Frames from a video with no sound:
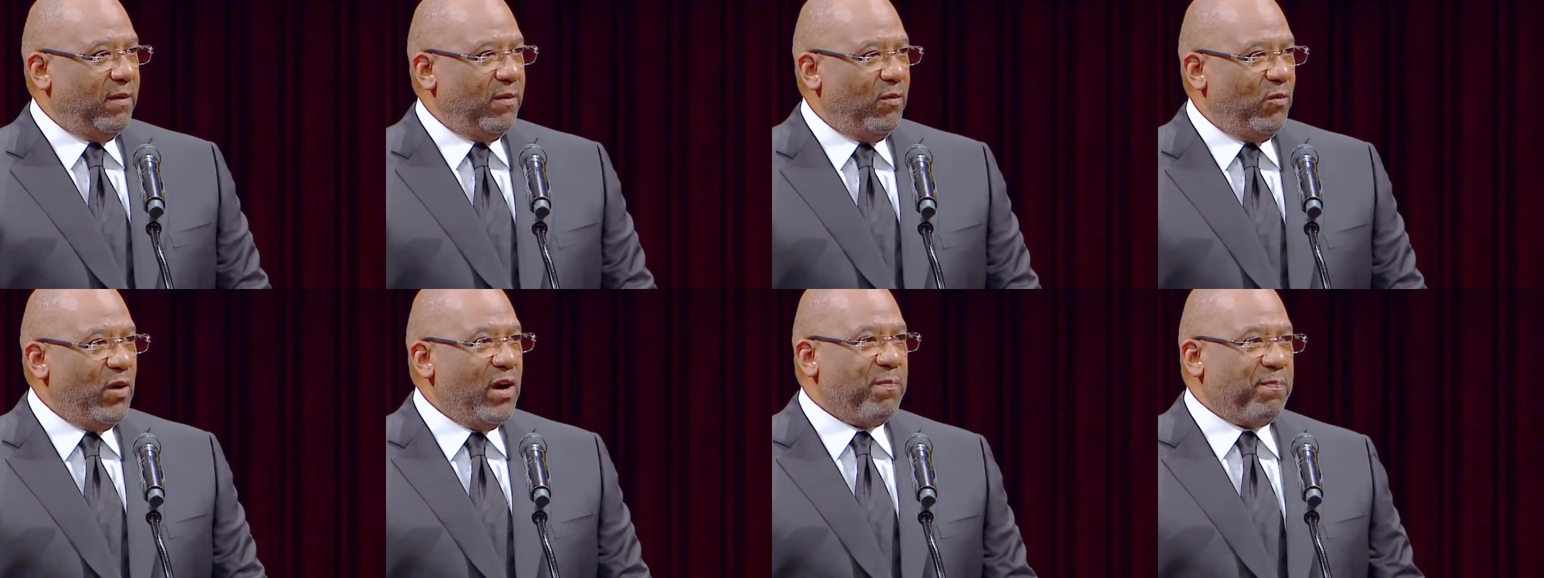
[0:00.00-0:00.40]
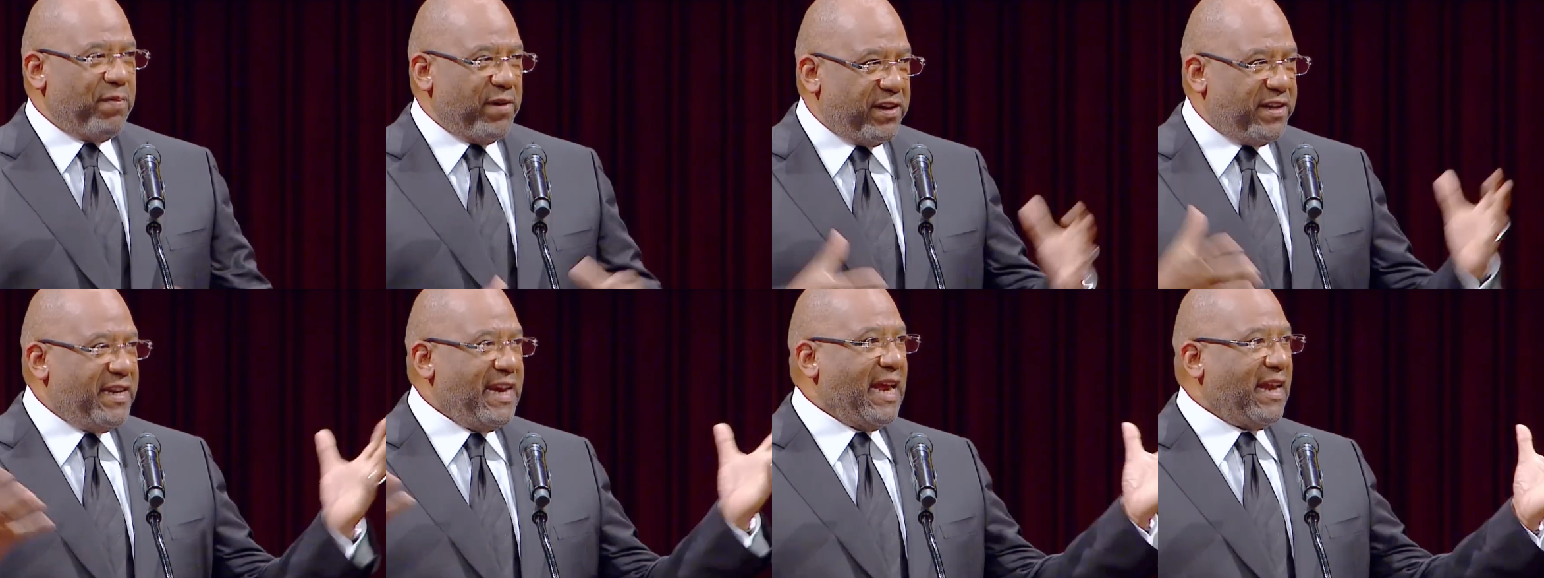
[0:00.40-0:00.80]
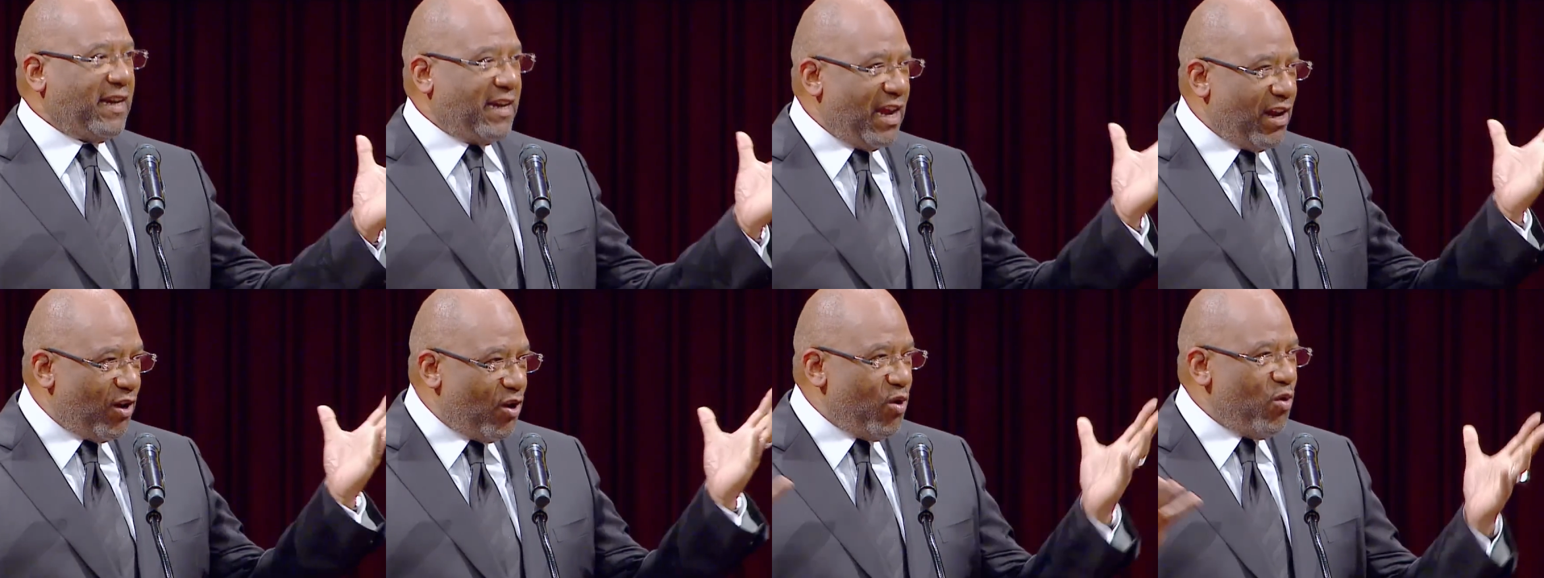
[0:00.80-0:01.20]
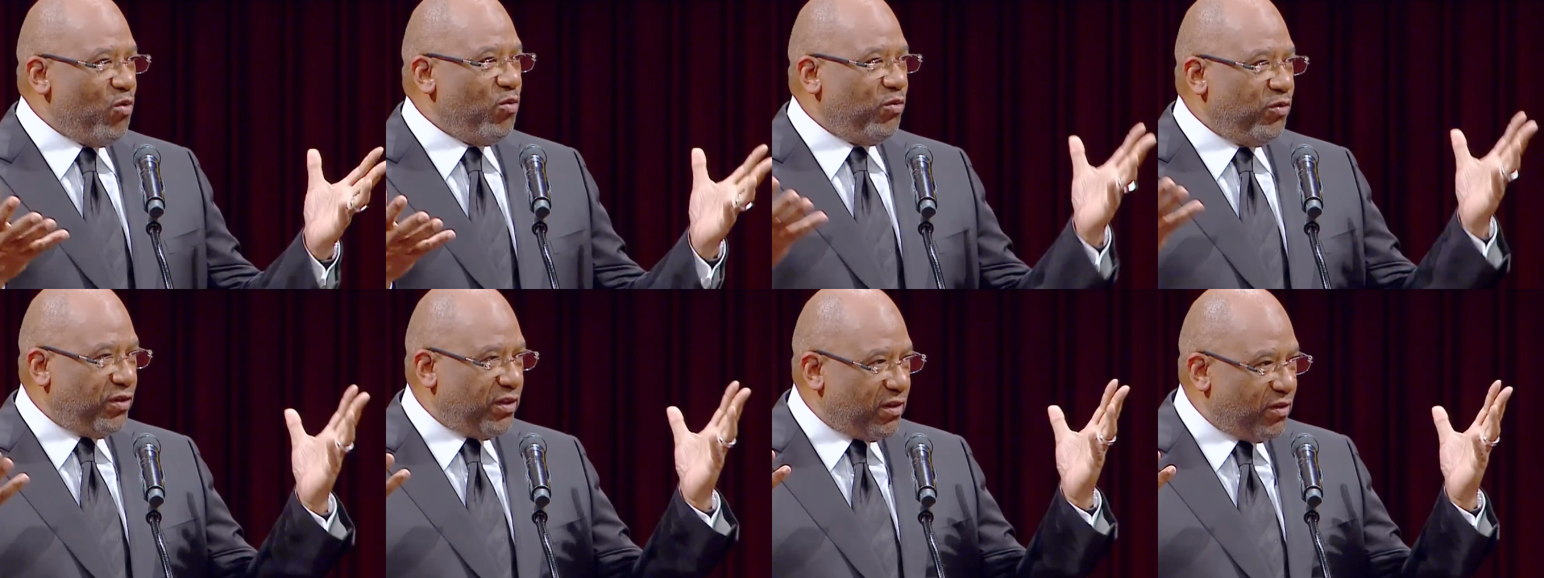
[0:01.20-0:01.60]
we're predicting
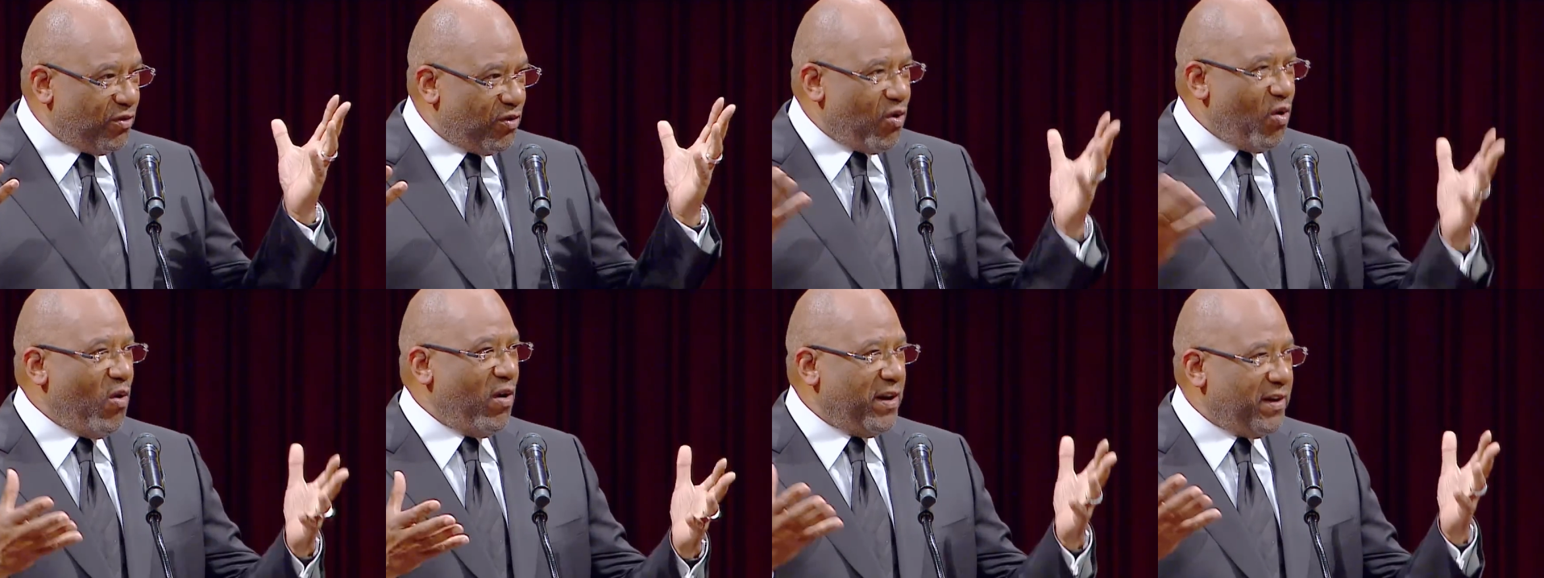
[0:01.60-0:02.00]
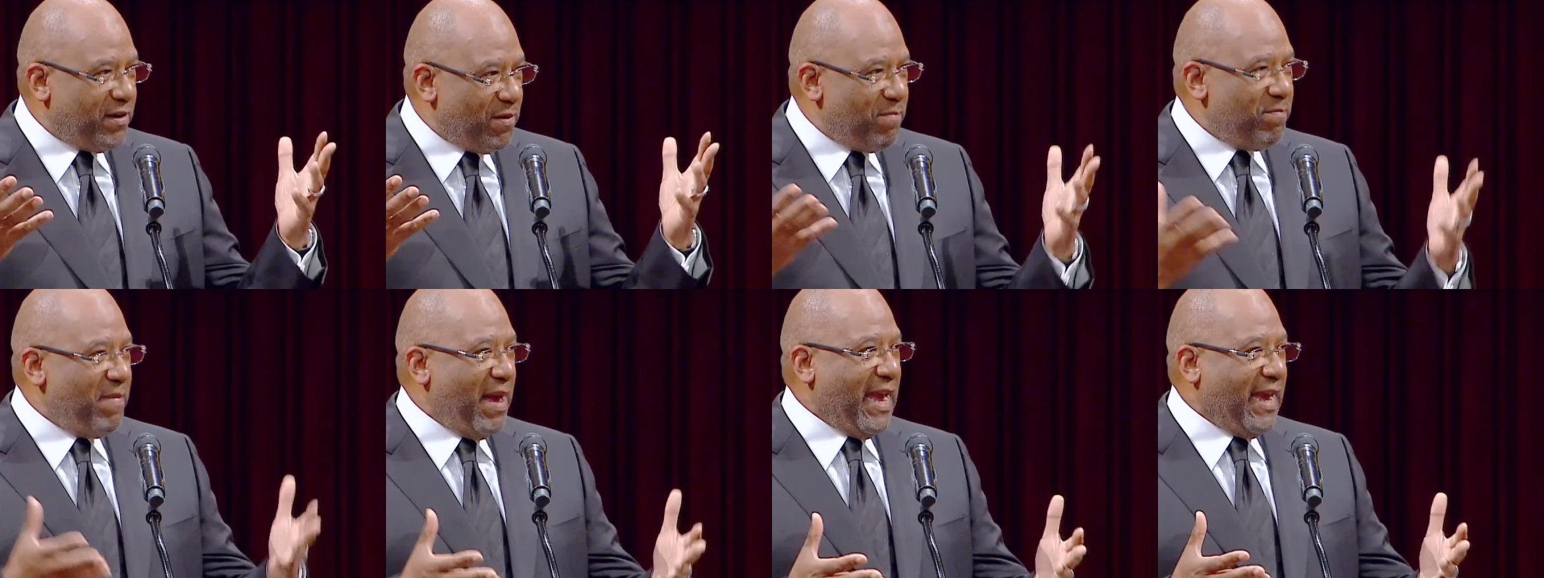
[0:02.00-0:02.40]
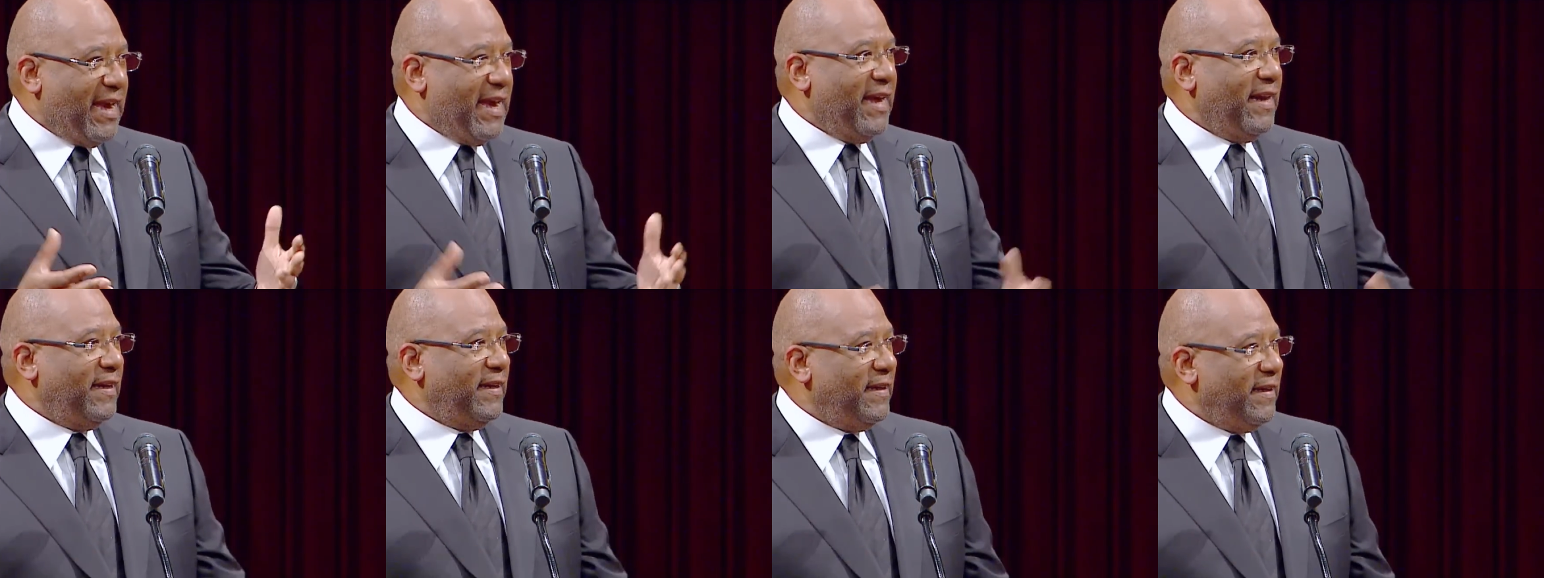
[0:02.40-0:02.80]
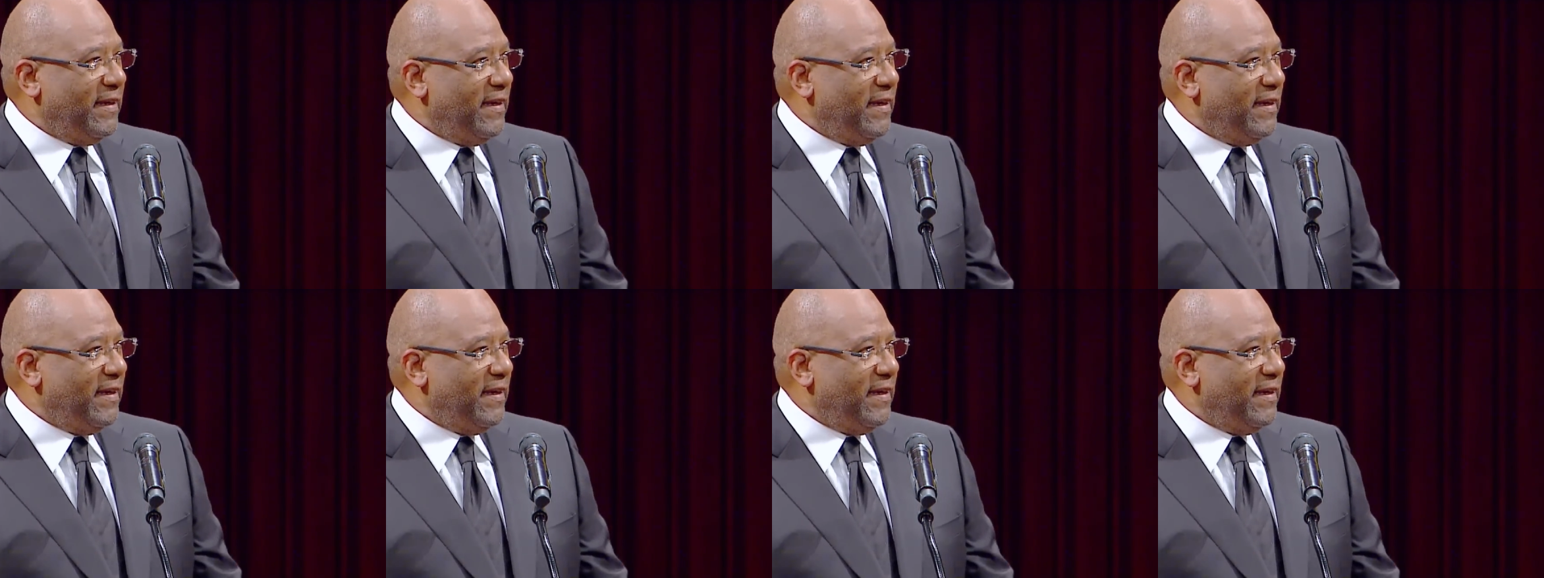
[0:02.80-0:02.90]
who's going to make it